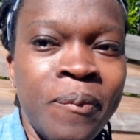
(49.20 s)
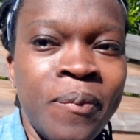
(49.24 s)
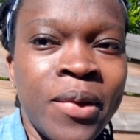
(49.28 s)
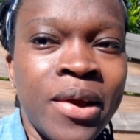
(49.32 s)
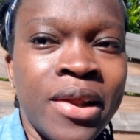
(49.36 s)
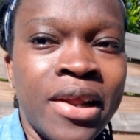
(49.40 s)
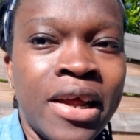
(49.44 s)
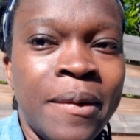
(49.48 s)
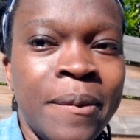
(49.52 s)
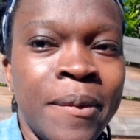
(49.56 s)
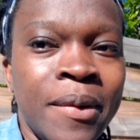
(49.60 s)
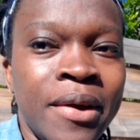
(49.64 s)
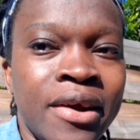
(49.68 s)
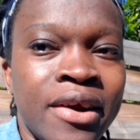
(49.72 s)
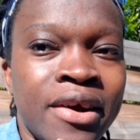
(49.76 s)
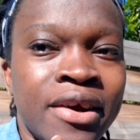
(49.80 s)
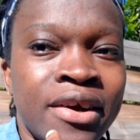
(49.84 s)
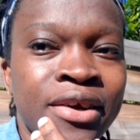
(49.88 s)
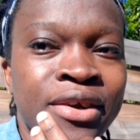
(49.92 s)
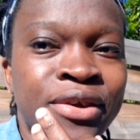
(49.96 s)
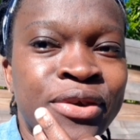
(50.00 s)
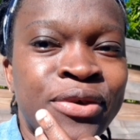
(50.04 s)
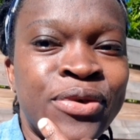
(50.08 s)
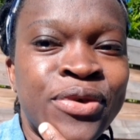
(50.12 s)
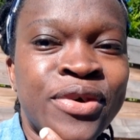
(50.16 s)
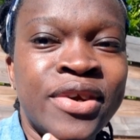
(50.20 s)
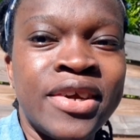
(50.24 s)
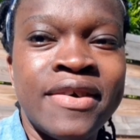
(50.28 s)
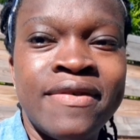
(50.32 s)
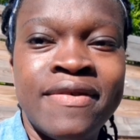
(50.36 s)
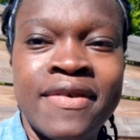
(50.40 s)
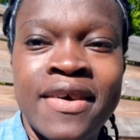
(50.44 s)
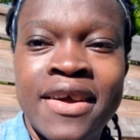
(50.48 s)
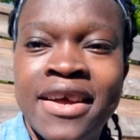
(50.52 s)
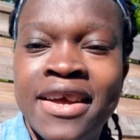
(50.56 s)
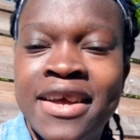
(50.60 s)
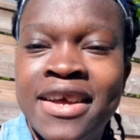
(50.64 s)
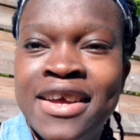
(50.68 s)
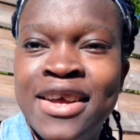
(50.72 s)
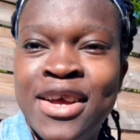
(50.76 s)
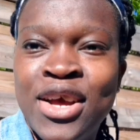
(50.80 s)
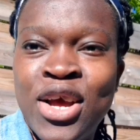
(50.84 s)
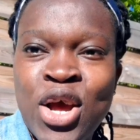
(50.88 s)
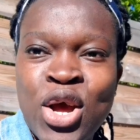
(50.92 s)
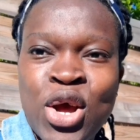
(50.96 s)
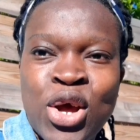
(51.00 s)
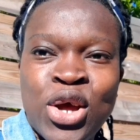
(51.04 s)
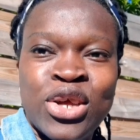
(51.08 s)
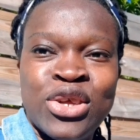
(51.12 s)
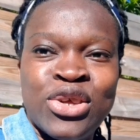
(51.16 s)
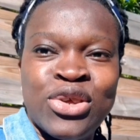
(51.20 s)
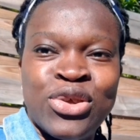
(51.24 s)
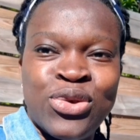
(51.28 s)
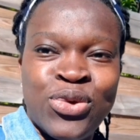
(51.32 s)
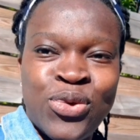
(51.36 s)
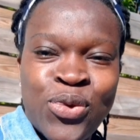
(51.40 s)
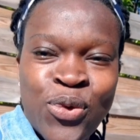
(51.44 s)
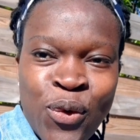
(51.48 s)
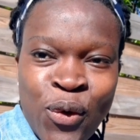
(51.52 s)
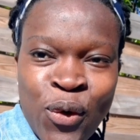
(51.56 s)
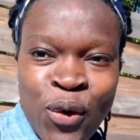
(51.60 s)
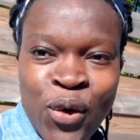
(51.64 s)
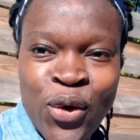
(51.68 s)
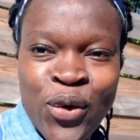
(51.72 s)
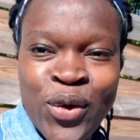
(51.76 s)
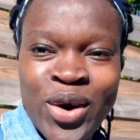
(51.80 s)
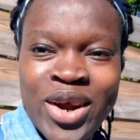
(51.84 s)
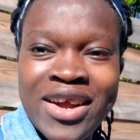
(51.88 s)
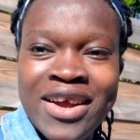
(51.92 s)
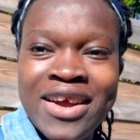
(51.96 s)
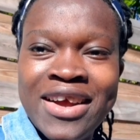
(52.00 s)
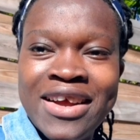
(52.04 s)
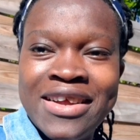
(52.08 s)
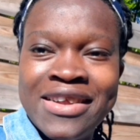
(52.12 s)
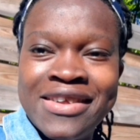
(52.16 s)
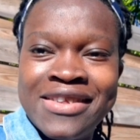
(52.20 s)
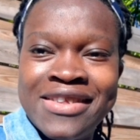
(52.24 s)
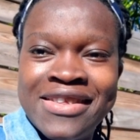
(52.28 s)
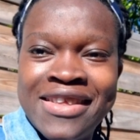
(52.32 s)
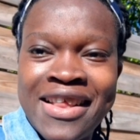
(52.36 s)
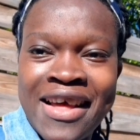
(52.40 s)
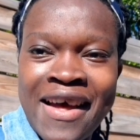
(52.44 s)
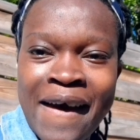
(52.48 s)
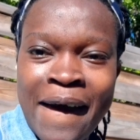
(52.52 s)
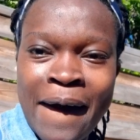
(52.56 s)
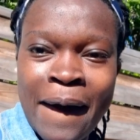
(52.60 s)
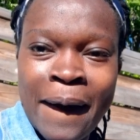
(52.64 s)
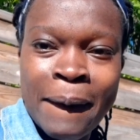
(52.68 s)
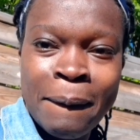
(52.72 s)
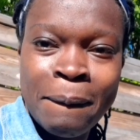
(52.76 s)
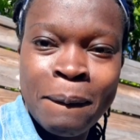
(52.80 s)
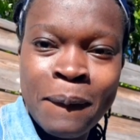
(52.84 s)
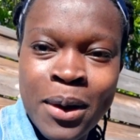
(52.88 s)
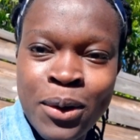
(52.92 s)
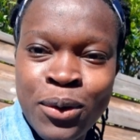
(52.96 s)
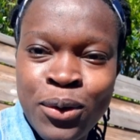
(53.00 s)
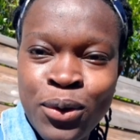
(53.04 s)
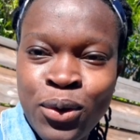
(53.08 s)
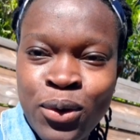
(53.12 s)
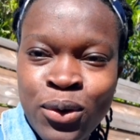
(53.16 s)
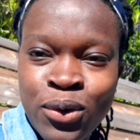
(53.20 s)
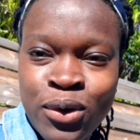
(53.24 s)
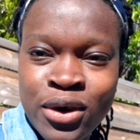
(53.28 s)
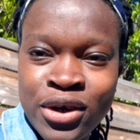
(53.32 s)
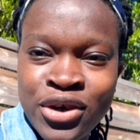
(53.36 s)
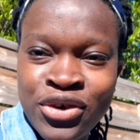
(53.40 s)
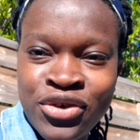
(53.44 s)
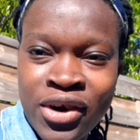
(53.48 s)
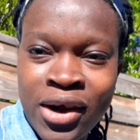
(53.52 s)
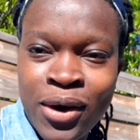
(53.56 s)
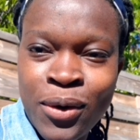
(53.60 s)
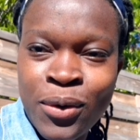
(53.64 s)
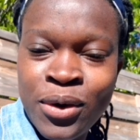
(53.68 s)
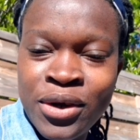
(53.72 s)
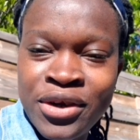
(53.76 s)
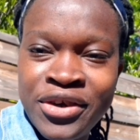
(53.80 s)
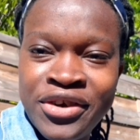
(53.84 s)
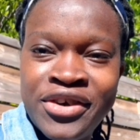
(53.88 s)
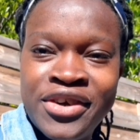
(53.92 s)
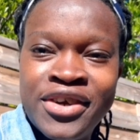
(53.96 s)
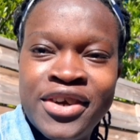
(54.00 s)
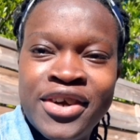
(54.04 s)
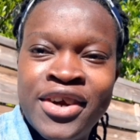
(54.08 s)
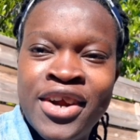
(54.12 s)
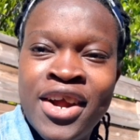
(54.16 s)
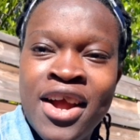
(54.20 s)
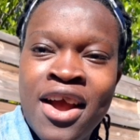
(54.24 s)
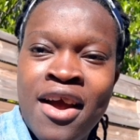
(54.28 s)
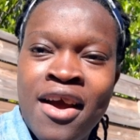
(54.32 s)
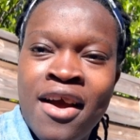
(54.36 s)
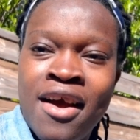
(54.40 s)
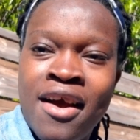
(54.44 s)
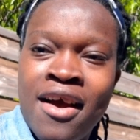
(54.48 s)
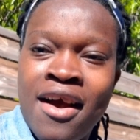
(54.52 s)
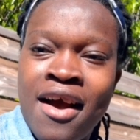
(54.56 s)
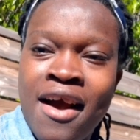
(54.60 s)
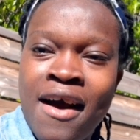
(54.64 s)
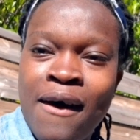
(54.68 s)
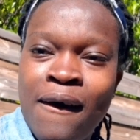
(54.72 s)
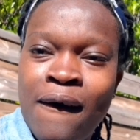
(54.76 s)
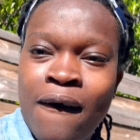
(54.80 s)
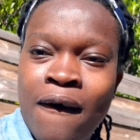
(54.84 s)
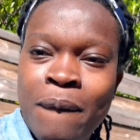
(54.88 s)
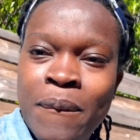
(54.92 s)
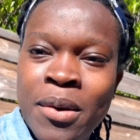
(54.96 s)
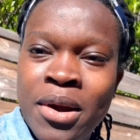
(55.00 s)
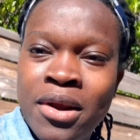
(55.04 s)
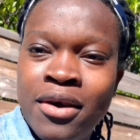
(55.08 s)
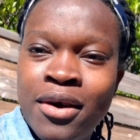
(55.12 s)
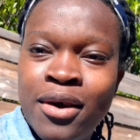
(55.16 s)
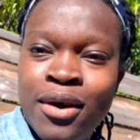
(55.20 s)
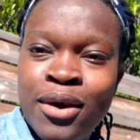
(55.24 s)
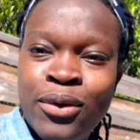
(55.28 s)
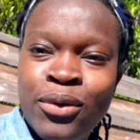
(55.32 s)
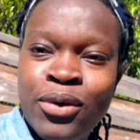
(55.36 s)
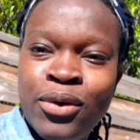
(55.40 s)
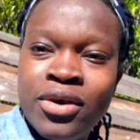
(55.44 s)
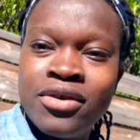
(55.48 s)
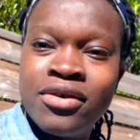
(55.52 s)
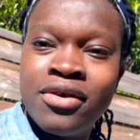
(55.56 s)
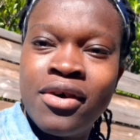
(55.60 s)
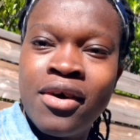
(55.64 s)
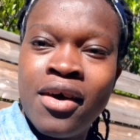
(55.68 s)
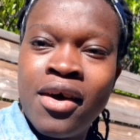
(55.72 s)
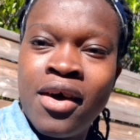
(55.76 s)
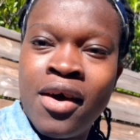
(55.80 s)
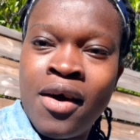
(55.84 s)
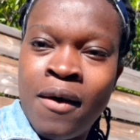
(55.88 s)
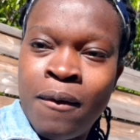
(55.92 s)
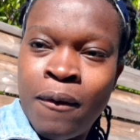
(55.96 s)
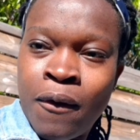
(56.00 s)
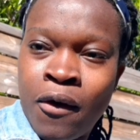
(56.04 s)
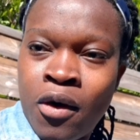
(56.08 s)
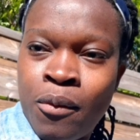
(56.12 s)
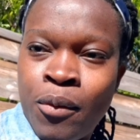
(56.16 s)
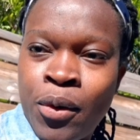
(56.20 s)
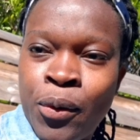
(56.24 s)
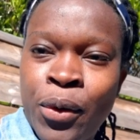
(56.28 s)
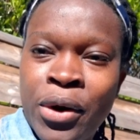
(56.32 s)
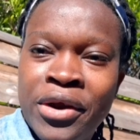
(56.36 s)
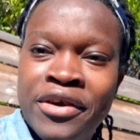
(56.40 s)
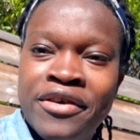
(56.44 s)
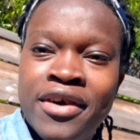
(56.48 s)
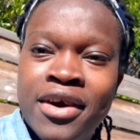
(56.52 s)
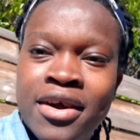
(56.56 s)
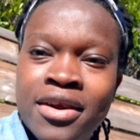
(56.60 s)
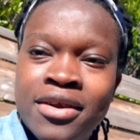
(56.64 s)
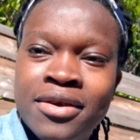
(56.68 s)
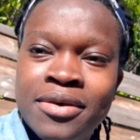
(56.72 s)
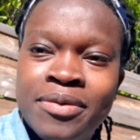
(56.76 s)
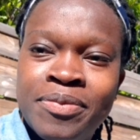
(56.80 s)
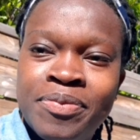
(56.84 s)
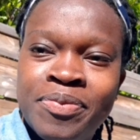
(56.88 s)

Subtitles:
And I'm here to give a story time. I'm going to draw on a chair and come in close, come up with chat.